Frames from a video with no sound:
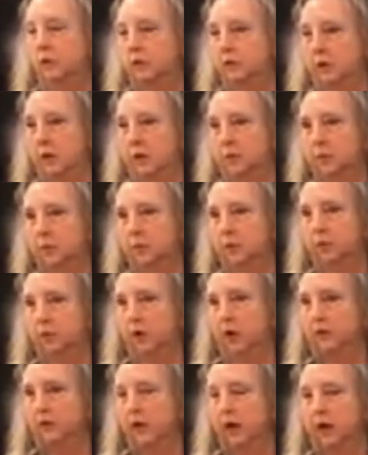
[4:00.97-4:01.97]
for example, a
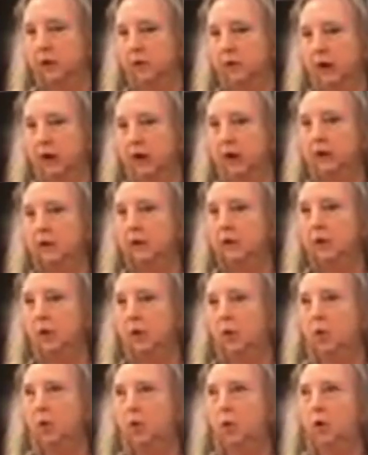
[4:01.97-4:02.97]
Roth IRA
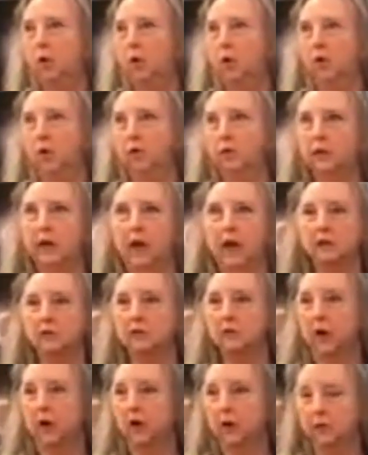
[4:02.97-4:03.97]
or cash
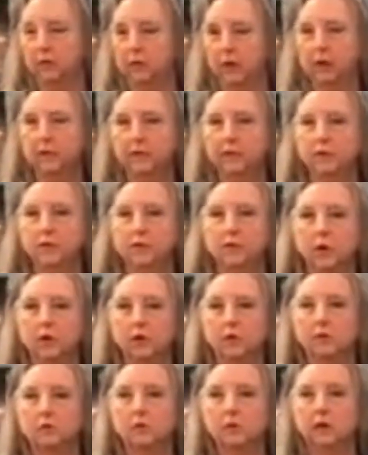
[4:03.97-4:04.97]
value life
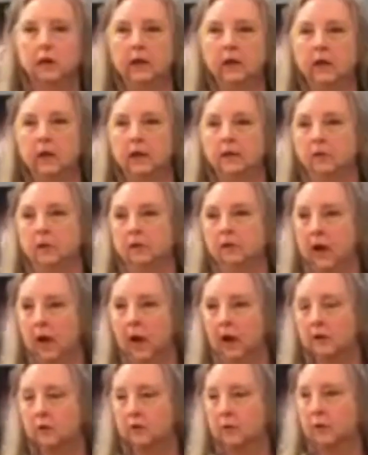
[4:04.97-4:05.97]
insurance as a
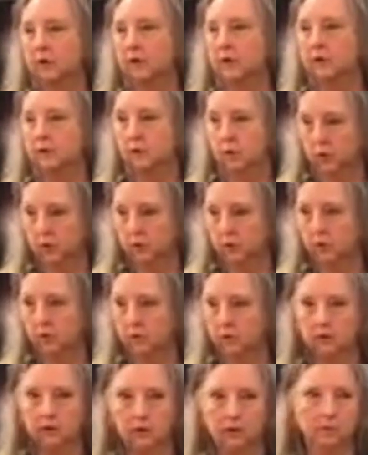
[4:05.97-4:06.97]
tax-free source
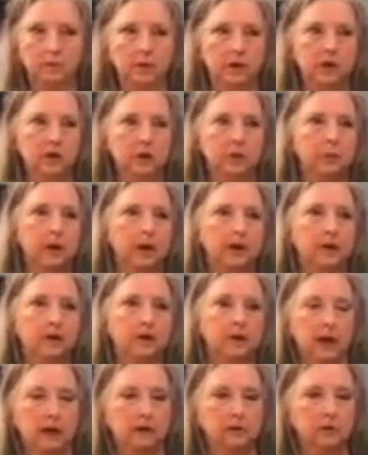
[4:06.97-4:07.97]
of money to pay the
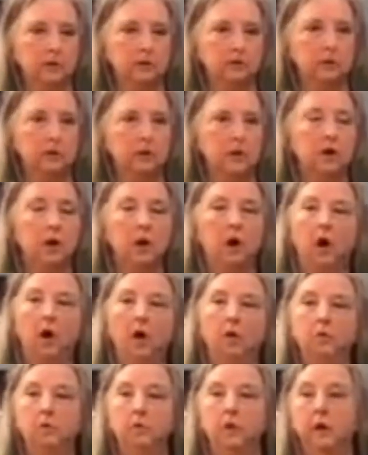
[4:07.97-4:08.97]
taxes
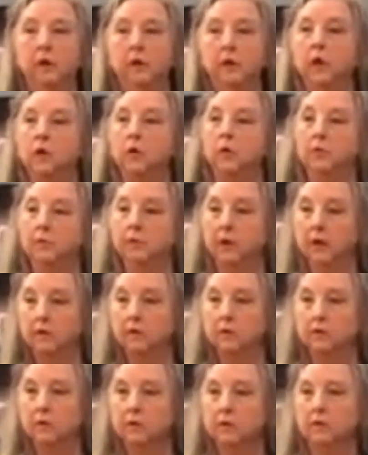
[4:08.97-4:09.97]
on the money that you
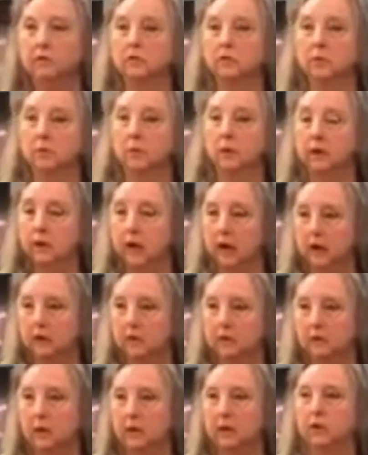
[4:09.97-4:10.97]
invest. This could be
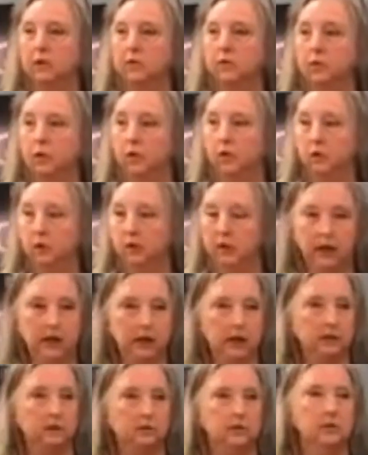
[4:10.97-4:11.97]
taxed, like your
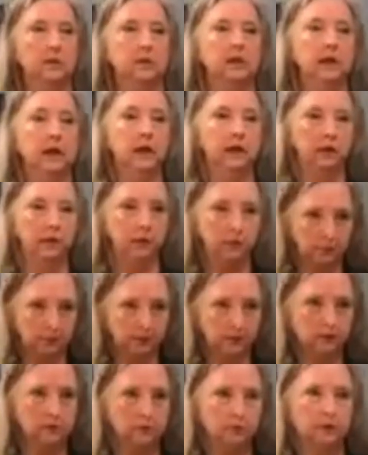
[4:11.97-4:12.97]
401ks and other
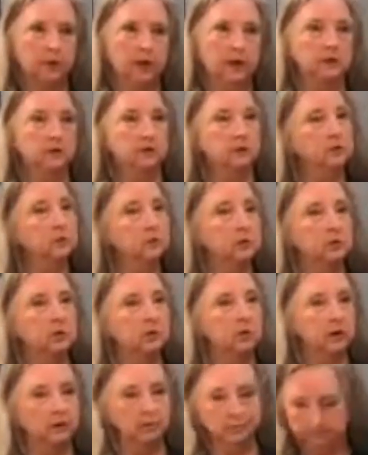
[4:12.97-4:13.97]
pension plans and so on.